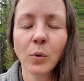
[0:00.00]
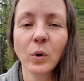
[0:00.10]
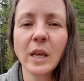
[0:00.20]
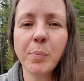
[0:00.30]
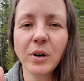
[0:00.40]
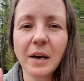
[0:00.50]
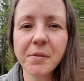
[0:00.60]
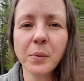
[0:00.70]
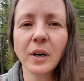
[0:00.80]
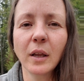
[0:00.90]
when they put
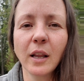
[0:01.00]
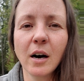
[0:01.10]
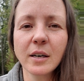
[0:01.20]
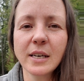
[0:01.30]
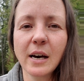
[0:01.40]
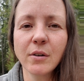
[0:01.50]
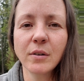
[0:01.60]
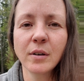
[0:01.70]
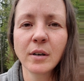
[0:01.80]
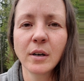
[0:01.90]
everyone on
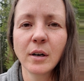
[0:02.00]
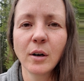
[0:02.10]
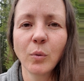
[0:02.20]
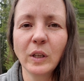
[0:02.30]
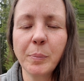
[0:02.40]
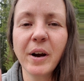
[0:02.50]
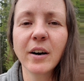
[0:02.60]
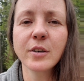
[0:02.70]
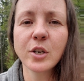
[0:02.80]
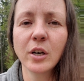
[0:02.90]
lockdown, when the
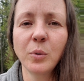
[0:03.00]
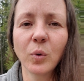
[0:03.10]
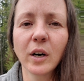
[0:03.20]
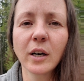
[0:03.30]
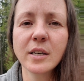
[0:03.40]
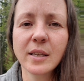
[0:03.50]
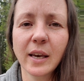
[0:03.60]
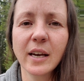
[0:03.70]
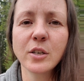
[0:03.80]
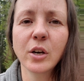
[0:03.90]
parents couldn't work because the
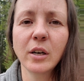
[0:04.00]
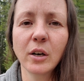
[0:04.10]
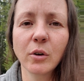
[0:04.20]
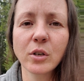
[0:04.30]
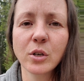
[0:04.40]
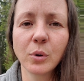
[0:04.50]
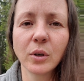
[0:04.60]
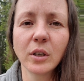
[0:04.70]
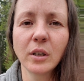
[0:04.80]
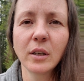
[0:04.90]
kids couldn't go to
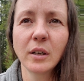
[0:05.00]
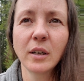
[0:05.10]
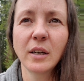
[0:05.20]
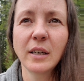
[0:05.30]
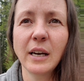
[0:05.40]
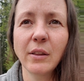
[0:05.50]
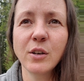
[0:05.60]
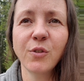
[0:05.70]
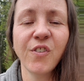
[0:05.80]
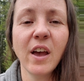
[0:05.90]
school. Now
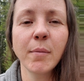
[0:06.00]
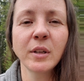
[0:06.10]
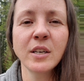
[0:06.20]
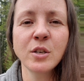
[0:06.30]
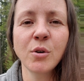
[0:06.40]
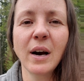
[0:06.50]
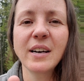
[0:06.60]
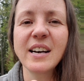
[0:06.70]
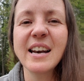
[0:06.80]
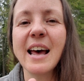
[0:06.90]
these families who had
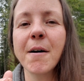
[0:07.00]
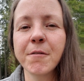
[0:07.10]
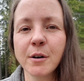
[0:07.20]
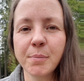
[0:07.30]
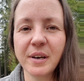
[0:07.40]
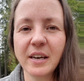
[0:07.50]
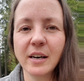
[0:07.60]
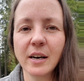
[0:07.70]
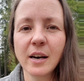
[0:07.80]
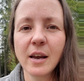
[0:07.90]
never
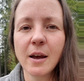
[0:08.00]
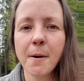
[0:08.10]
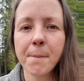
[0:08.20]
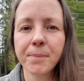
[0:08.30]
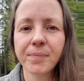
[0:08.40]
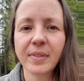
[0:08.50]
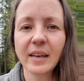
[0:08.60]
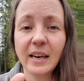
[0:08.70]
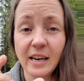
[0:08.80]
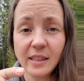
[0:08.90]
been
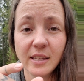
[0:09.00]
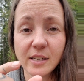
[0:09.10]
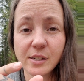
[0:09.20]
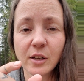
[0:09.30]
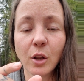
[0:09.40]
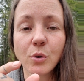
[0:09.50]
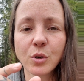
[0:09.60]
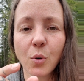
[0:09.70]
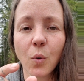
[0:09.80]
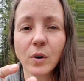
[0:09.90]
in this close
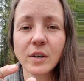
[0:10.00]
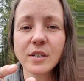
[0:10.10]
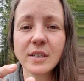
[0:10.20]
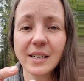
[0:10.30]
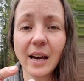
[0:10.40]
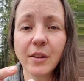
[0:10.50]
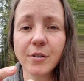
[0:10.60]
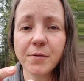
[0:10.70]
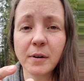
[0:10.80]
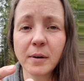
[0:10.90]
quarters
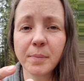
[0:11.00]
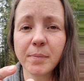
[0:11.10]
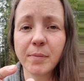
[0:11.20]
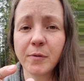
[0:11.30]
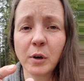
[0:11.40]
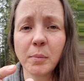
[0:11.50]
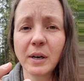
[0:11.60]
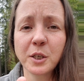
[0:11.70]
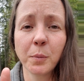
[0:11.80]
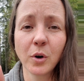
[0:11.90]
together for, for
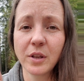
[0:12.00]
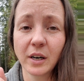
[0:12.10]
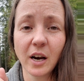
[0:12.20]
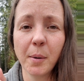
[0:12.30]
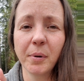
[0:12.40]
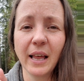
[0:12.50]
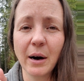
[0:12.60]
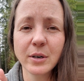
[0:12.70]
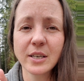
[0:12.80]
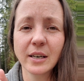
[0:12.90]
much more than a couple
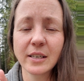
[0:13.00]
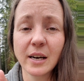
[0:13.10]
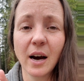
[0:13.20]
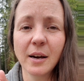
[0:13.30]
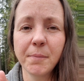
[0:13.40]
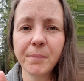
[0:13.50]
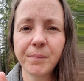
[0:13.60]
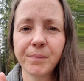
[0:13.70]
hours at a time,